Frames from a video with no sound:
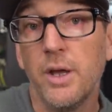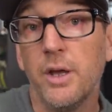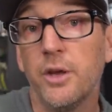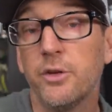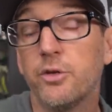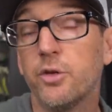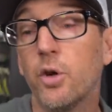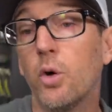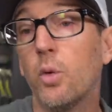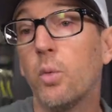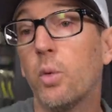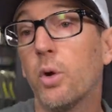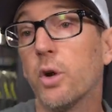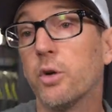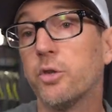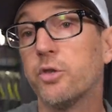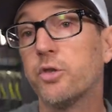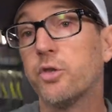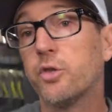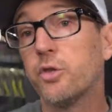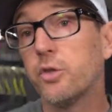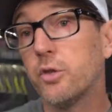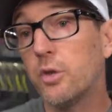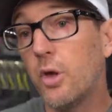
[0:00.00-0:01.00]
So we're
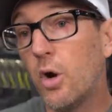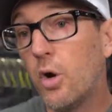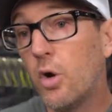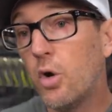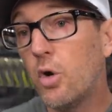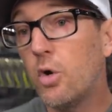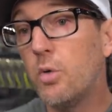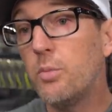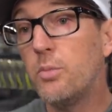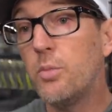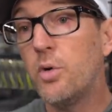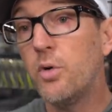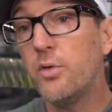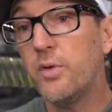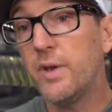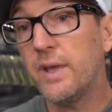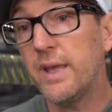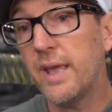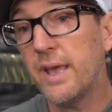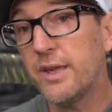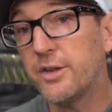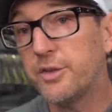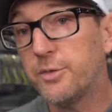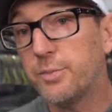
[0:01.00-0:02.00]
slow
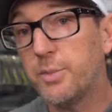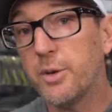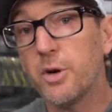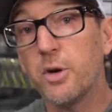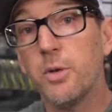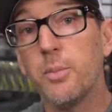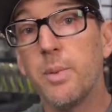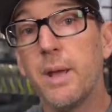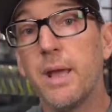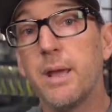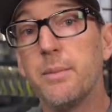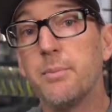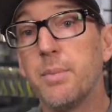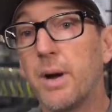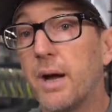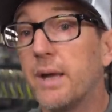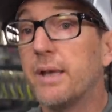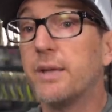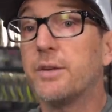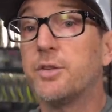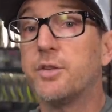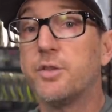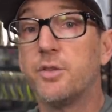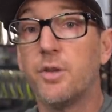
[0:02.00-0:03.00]
moving a spinnerbait by
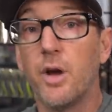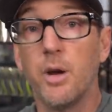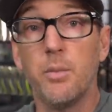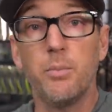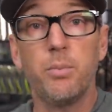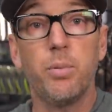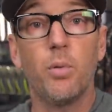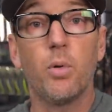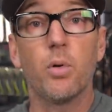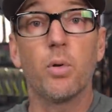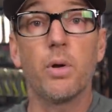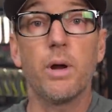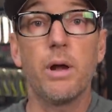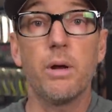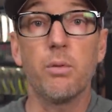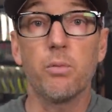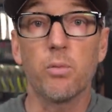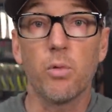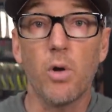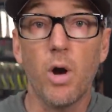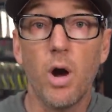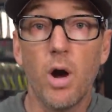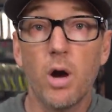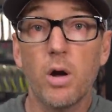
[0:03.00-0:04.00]
a stump or a
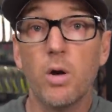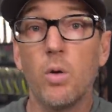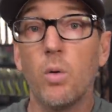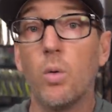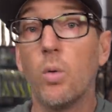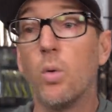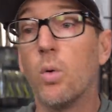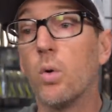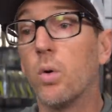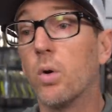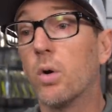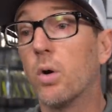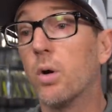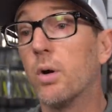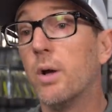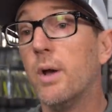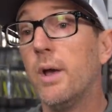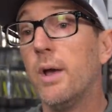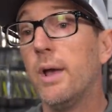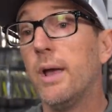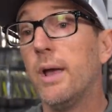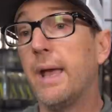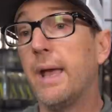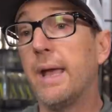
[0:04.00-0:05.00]
rock or
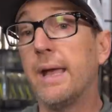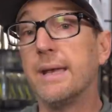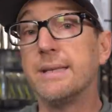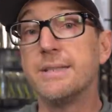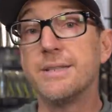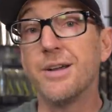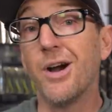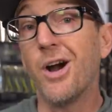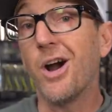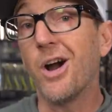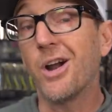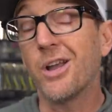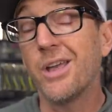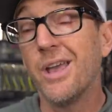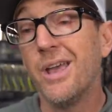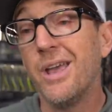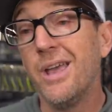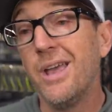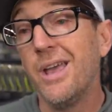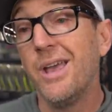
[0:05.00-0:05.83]
a dock